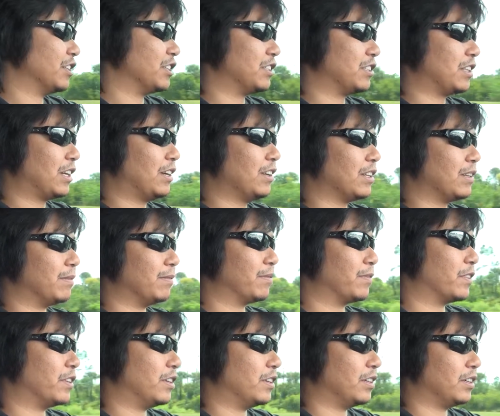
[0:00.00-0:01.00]
sell them
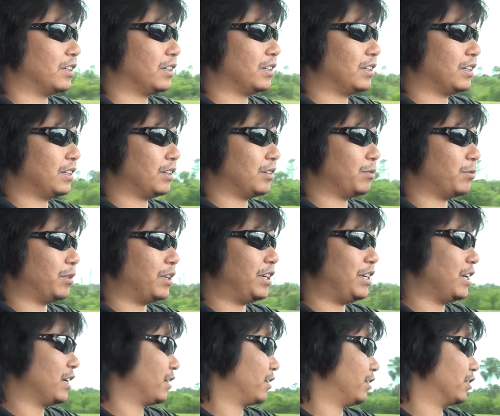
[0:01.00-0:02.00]
for
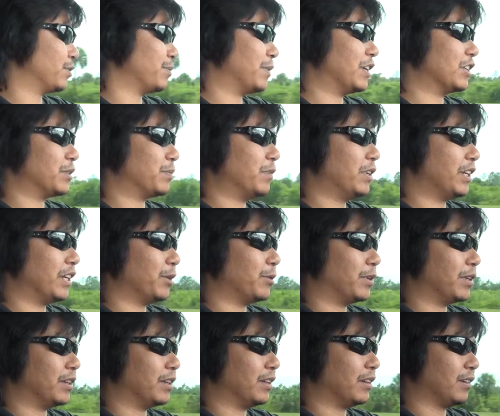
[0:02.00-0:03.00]
ridiculous amounts of money
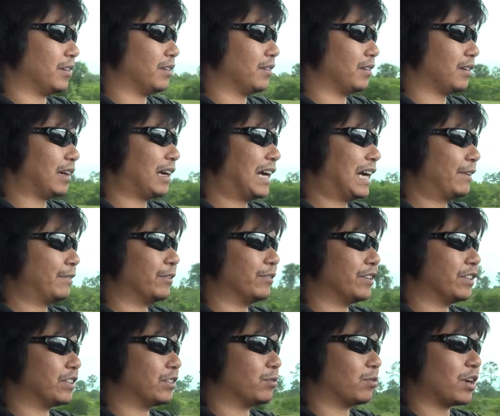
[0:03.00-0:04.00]
when half of
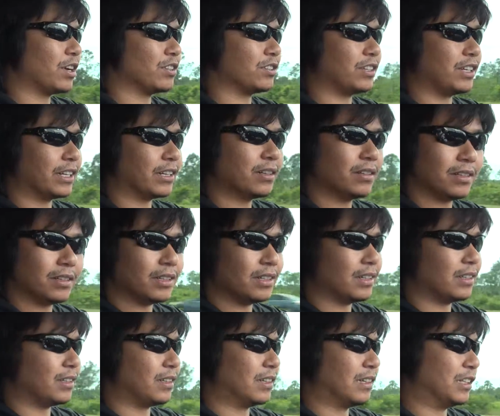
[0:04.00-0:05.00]
it's rusting,
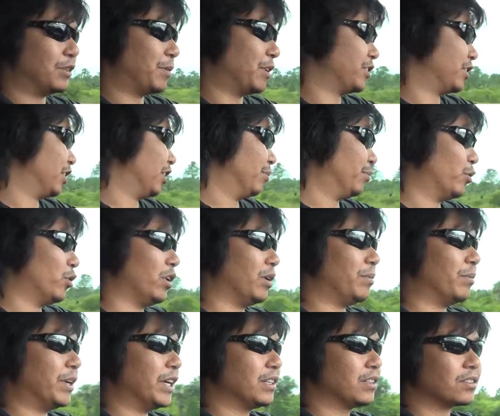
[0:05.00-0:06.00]
especially the important
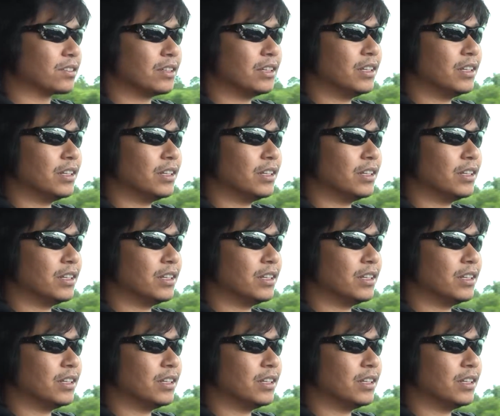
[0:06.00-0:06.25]
bits,